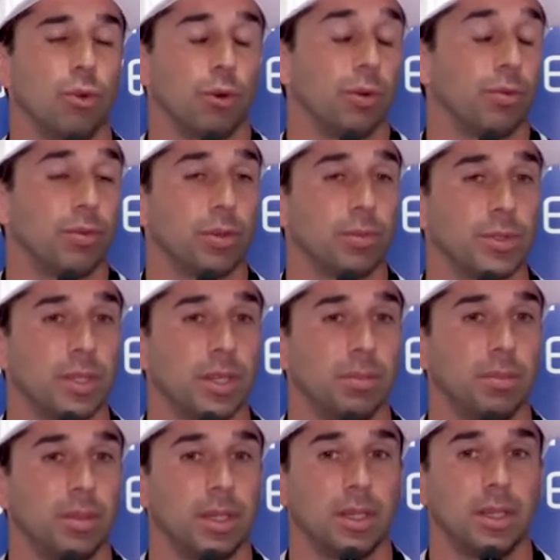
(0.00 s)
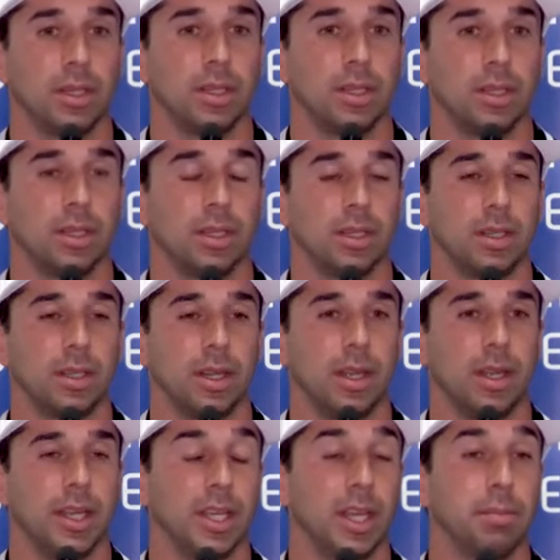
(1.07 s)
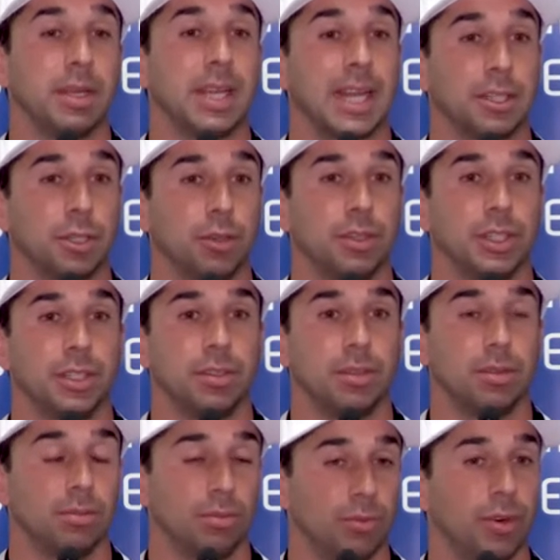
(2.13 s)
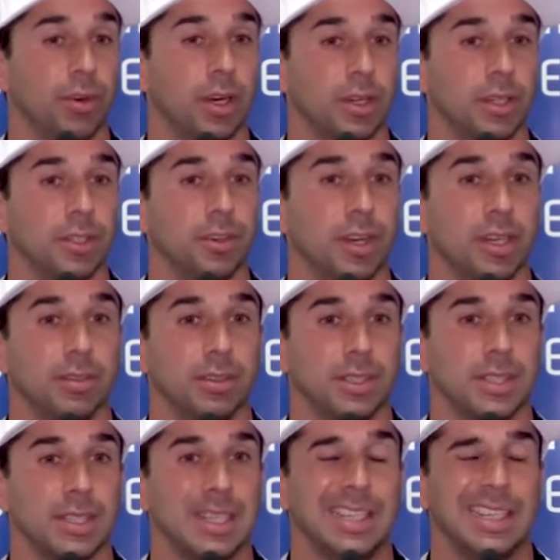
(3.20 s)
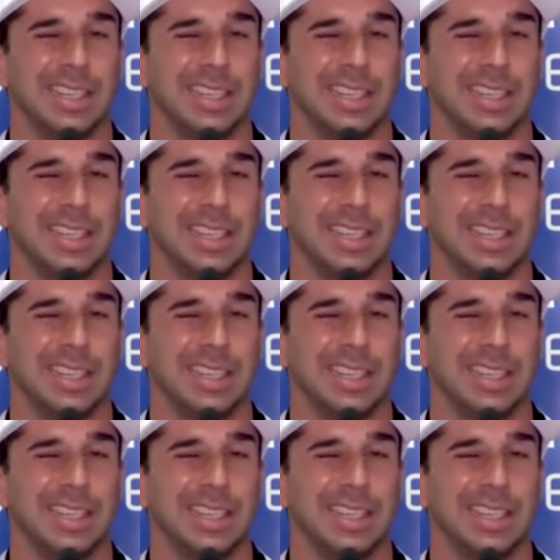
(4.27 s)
heard from some uh, AM category Ferrari drivers.